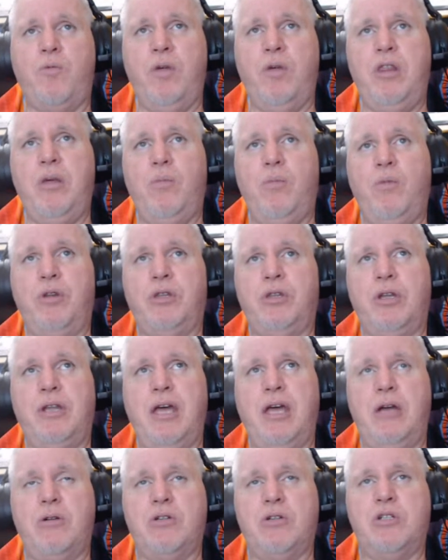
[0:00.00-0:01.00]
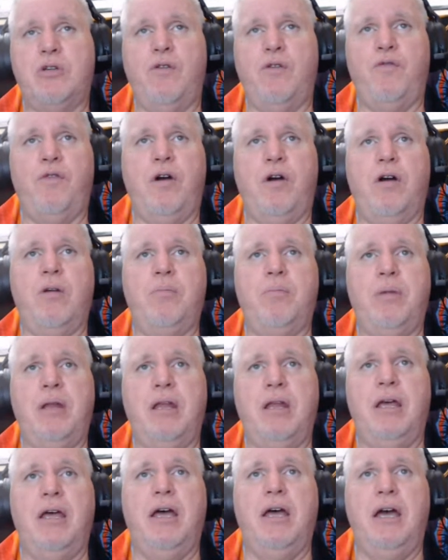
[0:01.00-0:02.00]
rhythm with the Lakers so far. But
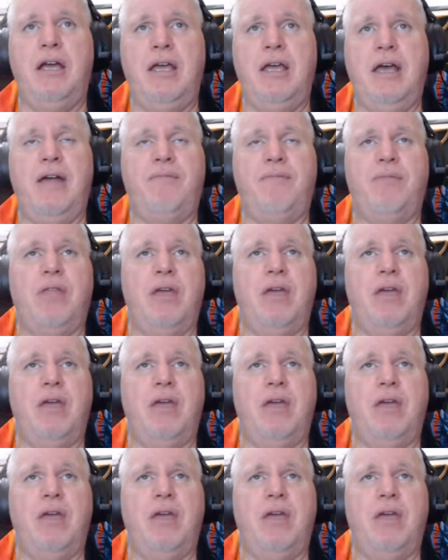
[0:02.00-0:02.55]
again,